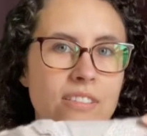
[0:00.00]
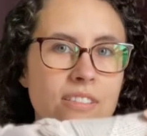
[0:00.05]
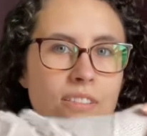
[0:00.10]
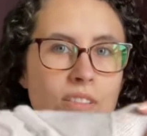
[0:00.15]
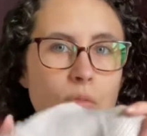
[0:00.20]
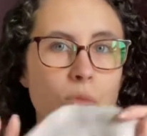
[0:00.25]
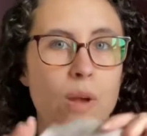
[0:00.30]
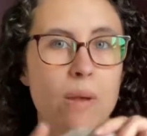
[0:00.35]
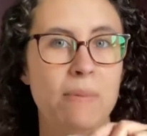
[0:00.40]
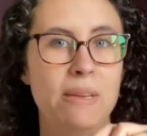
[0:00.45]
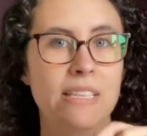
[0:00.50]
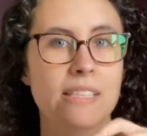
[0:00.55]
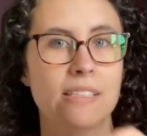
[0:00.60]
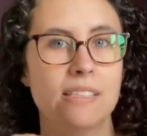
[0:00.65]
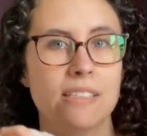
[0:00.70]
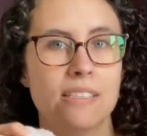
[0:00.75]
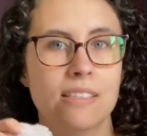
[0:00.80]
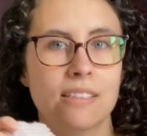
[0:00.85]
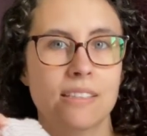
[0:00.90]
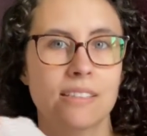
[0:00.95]

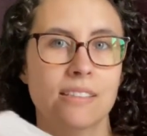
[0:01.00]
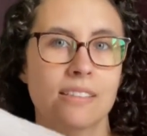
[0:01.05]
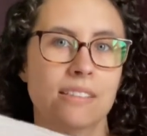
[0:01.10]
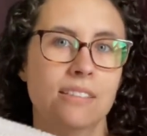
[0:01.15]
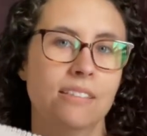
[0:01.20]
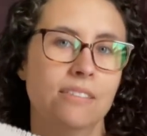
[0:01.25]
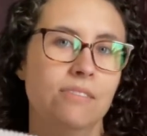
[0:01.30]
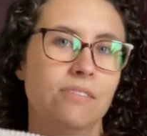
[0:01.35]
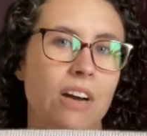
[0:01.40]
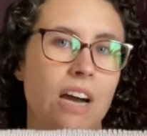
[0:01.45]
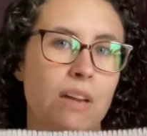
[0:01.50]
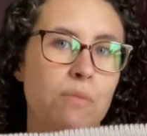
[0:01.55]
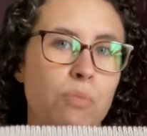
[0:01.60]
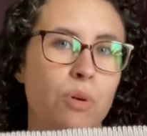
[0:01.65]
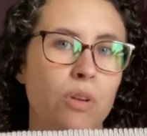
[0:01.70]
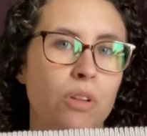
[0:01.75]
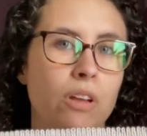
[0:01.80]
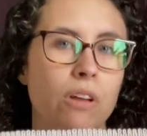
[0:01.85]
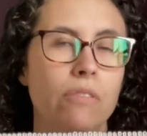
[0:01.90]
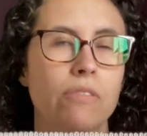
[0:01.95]
women's Vine
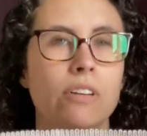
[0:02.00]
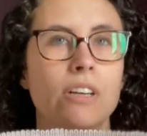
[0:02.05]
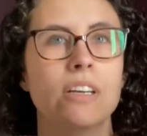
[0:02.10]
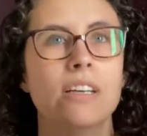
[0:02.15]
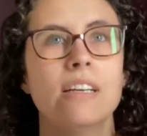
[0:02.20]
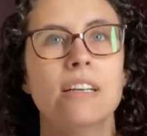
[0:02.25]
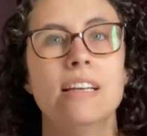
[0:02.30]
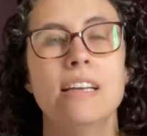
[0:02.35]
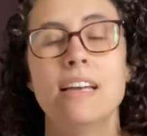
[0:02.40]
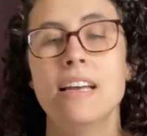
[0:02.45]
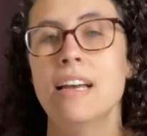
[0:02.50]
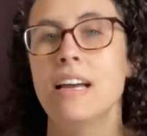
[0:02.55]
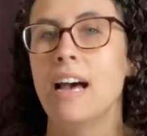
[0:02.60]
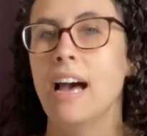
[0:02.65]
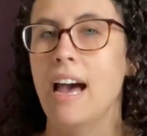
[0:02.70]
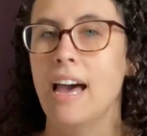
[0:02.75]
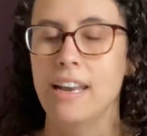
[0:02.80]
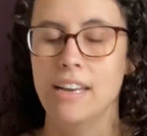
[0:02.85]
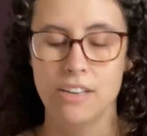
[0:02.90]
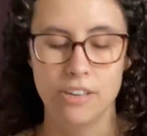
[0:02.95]
Pullover.
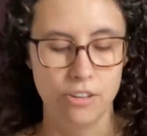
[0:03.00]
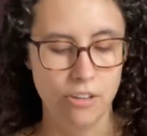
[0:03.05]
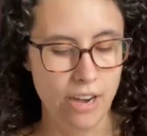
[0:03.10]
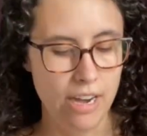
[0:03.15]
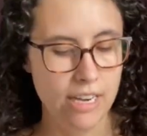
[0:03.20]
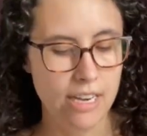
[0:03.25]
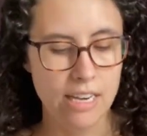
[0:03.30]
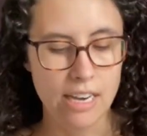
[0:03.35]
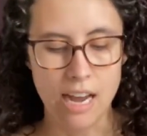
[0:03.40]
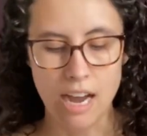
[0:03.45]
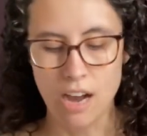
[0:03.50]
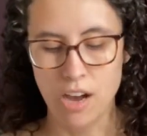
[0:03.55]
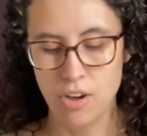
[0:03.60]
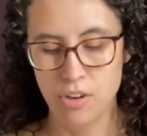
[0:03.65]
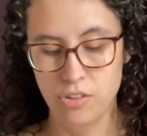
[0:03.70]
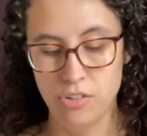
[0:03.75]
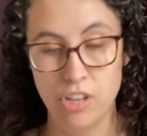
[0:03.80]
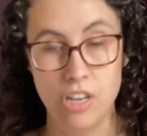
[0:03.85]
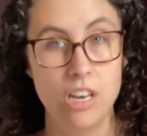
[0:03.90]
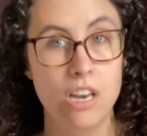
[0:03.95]
Had it graded
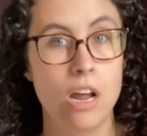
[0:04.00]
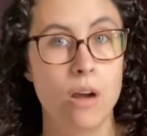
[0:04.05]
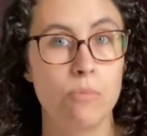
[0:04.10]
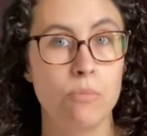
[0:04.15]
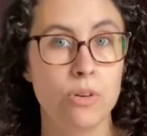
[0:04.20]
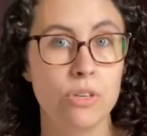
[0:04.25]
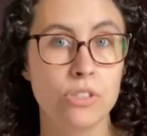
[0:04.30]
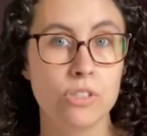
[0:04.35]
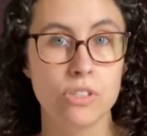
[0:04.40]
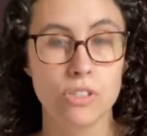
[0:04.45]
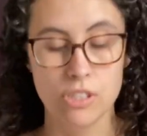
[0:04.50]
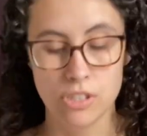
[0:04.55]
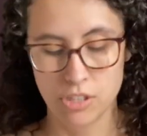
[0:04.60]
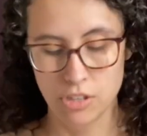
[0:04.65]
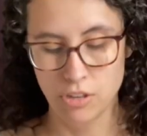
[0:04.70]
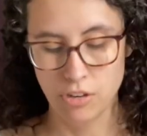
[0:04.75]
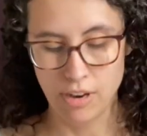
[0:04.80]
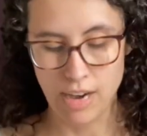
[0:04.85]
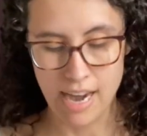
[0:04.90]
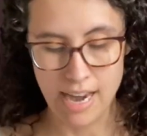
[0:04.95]
out, the numbers looked
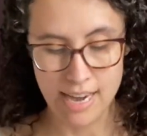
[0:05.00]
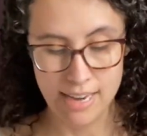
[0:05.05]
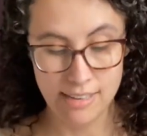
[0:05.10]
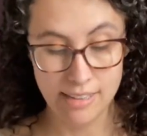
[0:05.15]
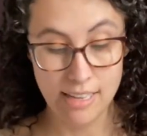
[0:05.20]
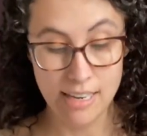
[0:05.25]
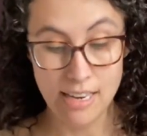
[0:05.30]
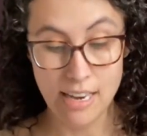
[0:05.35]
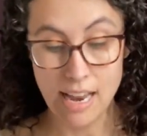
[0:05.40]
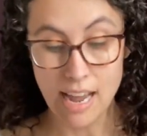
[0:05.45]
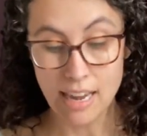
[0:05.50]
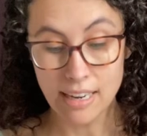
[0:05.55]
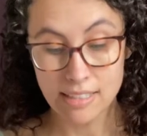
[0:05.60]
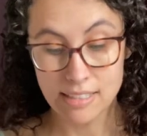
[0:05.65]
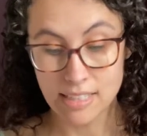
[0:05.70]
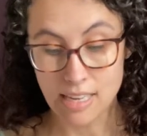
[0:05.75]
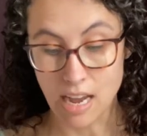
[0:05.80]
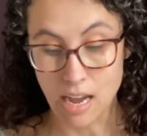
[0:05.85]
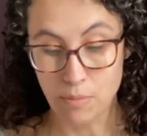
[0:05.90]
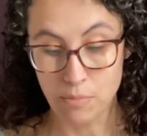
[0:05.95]
great. The neck
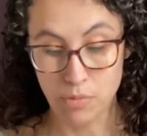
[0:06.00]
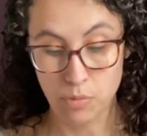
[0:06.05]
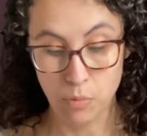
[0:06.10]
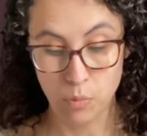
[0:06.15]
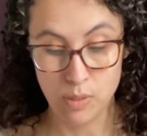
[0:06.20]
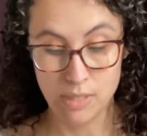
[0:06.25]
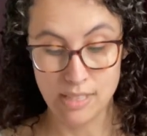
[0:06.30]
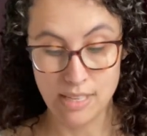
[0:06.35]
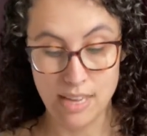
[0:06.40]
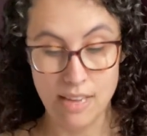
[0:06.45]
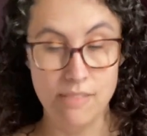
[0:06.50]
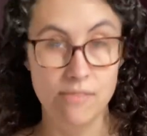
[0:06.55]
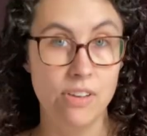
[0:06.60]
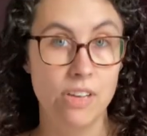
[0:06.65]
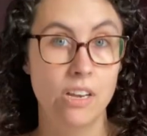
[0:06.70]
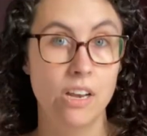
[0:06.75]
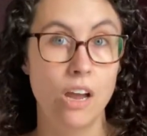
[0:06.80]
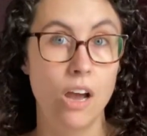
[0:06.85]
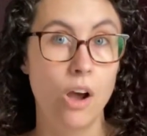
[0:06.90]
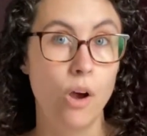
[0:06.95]
depth was
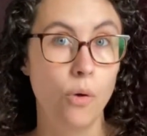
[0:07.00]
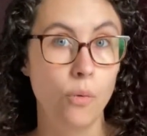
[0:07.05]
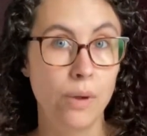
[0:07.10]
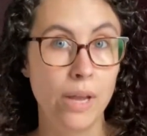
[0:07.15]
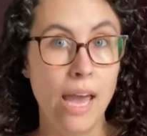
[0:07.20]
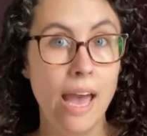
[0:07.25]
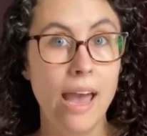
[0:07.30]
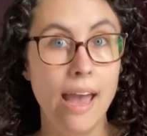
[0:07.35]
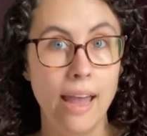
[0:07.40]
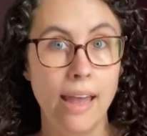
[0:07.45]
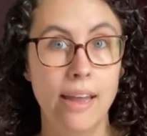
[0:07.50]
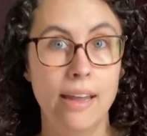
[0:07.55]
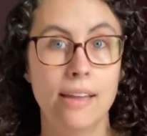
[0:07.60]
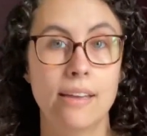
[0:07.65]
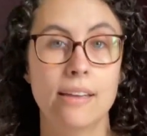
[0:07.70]
even okay